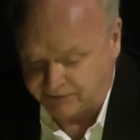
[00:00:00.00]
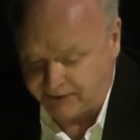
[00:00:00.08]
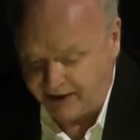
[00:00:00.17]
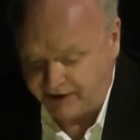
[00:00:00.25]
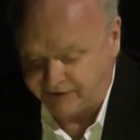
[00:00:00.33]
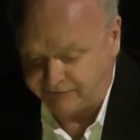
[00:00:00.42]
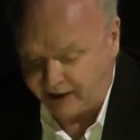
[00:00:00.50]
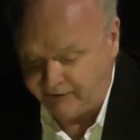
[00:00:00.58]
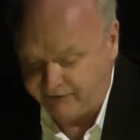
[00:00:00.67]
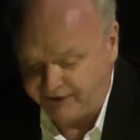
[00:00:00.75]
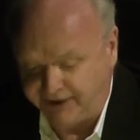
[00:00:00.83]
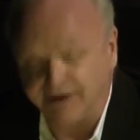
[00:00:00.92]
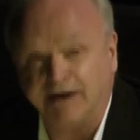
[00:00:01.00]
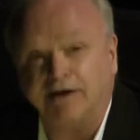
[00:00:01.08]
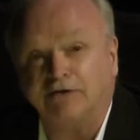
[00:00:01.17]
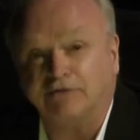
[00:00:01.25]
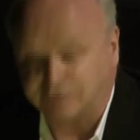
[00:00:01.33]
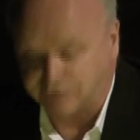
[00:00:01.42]
demise of everything
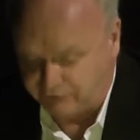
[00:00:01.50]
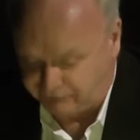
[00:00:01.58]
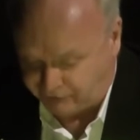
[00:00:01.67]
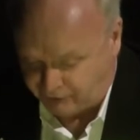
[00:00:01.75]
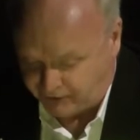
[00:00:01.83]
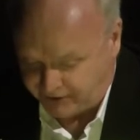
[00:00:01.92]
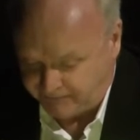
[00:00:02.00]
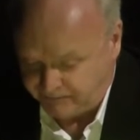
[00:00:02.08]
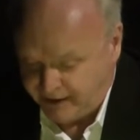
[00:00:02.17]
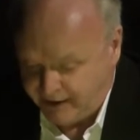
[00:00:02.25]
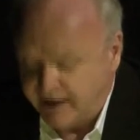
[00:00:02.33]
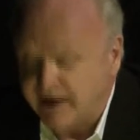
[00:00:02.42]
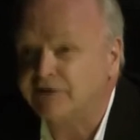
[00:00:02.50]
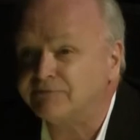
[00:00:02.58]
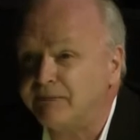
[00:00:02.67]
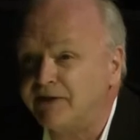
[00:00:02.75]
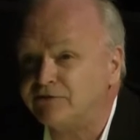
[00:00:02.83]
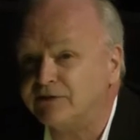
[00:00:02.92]
that it stood for,
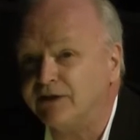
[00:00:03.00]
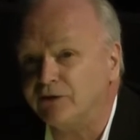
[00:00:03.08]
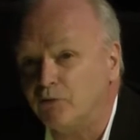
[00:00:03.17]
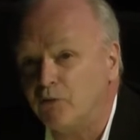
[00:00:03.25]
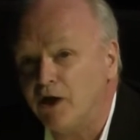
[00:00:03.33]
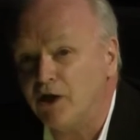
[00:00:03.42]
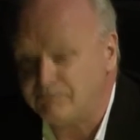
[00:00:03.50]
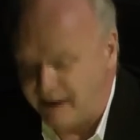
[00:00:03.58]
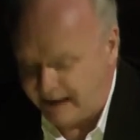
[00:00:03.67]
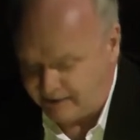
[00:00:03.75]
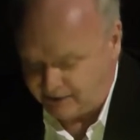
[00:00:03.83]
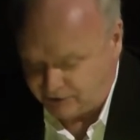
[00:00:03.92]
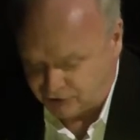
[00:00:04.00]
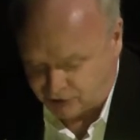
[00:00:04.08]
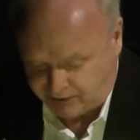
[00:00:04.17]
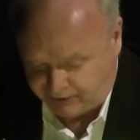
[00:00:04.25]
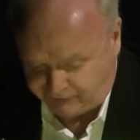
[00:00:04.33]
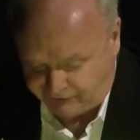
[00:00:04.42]
especially the well-made
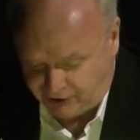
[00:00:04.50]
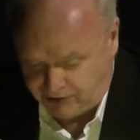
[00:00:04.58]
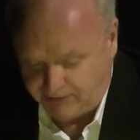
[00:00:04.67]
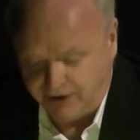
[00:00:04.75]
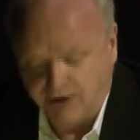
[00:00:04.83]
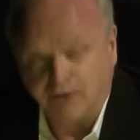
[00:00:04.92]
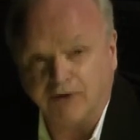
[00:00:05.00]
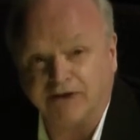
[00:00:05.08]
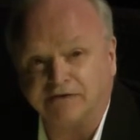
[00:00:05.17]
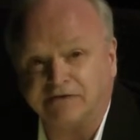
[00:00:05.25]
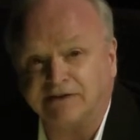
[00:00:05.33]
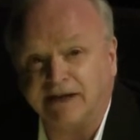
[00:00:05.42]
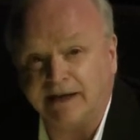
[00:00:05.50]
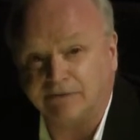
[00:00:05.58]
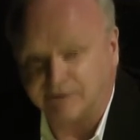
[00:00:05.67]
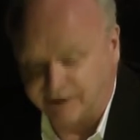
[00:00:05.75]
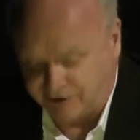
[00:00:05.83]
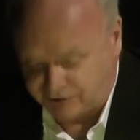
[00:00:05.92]
German film with its
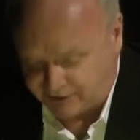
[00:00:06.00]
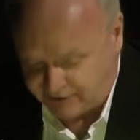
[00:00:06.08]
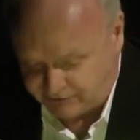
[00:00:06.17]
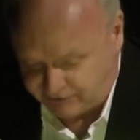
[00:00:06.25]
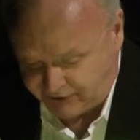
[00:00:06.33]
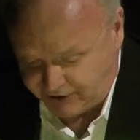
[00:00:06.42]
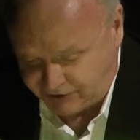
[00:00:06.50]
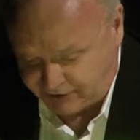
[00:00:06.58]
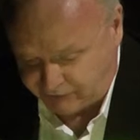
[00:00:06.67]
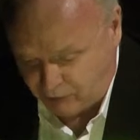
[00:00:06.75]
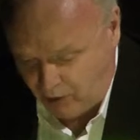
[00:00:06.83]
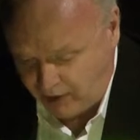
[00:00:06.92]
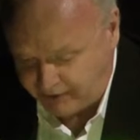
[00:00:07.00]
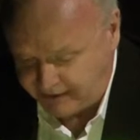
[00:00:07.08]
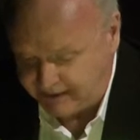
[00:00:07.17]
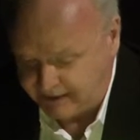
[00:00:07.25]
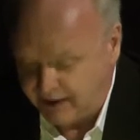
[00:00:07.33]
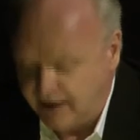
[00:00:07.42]
staid tradition of
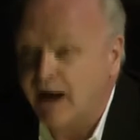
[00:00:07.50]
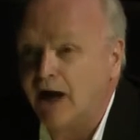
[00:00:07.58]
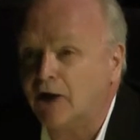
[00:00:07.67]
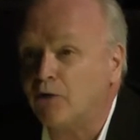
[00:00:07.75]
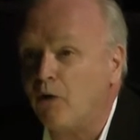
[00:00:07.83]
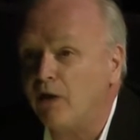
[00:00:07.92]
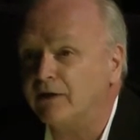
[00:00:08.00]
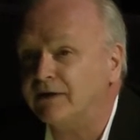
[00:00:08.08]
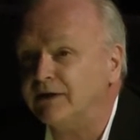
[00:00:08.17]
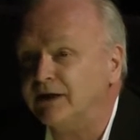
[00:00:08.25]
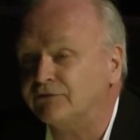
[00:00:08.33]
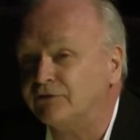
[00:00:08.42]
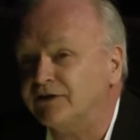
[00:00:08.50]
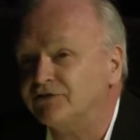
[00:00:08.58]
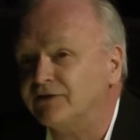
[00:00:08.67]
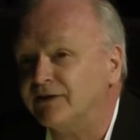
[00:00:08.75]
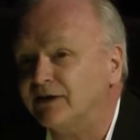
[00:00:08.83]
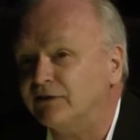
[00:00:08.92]
quality, a
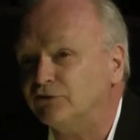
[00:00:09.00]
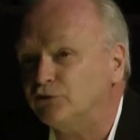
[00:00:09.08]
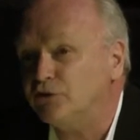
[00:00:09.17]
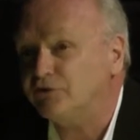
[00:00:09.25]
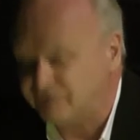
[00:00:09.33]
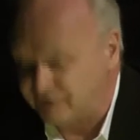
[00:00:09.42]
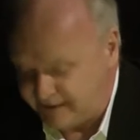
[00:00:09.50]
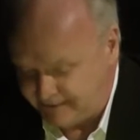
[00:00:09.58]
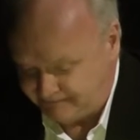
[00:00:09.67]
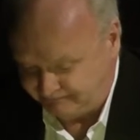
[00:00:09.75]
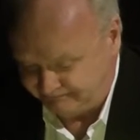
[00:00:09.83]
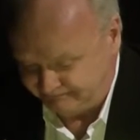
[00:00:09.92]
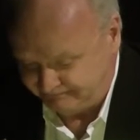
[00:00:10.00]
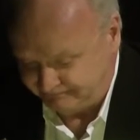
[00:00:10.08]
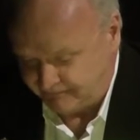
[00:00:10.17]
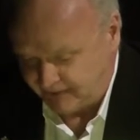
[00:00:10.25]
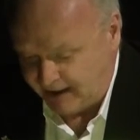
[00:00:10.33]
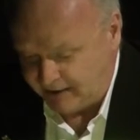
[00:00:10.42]
tradition that had dutifully
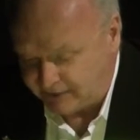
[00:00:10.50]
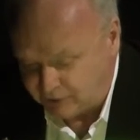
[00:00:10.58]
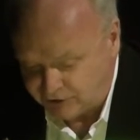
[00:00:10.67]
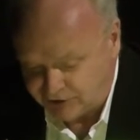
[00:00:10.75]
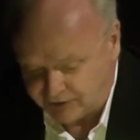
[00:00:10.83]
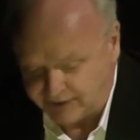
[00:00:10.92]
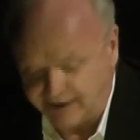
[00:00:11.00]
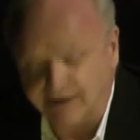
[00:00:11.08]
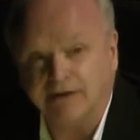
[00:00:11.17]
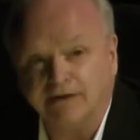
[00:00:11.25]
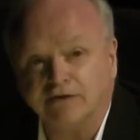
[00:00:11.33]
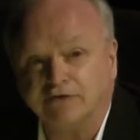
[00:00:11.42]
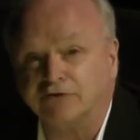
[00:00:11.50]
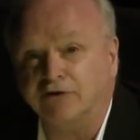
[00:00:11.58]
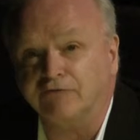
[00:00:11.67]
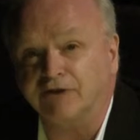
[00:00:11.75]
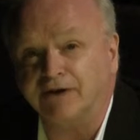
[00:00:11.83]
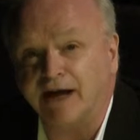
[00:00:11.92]
and diligently
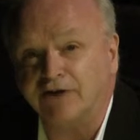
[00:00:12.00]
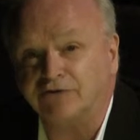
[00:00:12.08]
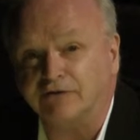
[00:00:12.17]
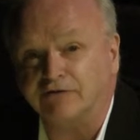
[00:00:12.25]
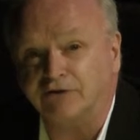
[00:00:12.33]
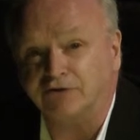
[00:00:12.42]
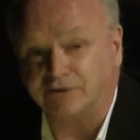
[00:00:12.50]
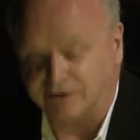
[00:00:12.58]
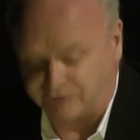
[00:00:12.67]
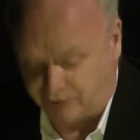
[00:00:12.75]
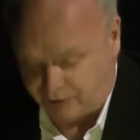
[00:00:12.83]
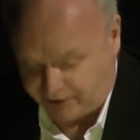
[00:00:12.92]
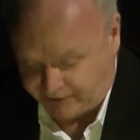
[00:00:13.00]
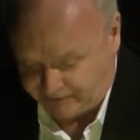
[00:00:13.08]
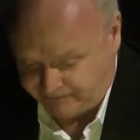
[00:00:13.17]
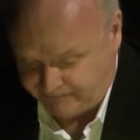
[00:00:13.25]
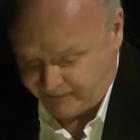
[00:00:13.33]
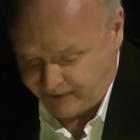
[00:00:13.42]
served the National Socialist order.